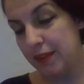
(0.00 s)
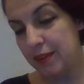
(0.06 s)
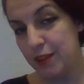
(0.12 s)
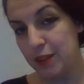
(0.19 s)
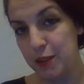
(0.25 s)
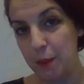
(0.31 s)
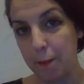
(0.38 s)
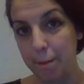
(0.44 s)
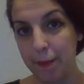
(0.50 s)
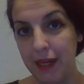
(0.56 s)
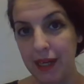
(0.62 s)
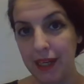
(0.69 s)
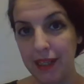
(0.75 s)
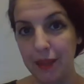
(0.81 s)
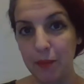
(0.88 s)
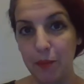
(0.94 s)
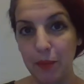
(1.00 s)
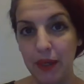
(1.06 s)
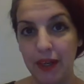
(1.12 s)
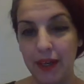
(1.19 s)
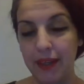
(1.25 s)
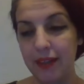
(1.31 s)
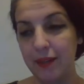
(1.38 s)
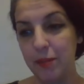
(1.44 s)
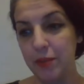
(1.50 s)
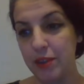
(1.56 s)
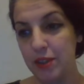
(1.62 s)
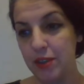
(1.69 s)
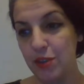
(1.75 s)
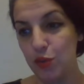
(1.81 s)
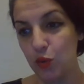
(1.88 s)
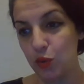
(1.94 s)
She's a pain in the butt, but
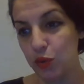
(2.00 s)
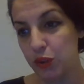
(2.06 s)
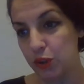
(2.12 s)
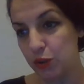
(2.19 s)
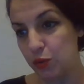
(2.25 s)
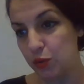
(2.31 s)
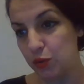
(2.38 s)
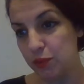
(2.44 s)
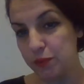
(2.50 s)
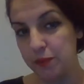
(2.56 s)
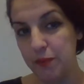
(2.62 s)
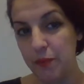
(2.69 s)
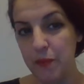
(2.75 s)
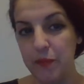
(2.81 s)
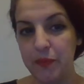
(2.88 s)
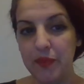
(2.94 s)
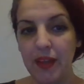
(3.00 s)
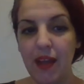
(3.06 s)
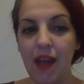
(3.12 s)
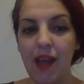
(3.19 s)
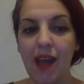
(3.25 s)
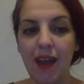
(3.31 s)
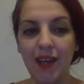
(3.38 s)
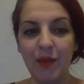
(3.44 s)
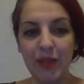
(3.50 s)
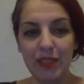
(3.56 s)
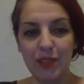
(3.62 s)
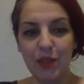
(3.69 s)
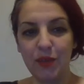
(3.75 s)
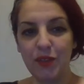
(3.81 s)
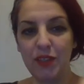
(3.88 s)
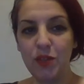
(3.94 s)
she's so cute. Anyway,
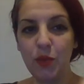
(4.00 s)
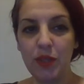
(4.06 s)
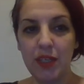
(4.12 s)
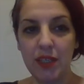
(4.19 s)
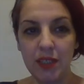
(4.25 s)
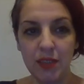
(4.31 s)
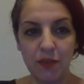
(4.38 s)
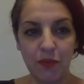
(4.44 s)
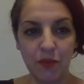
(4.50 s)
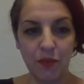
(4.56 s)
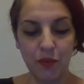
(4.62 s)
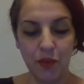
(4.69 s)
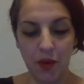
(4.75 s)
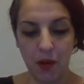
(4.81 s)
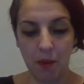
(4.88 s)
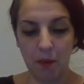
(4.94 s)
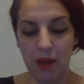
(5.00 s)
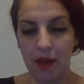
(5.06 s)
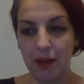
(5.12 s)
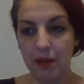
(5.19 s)
so this one is from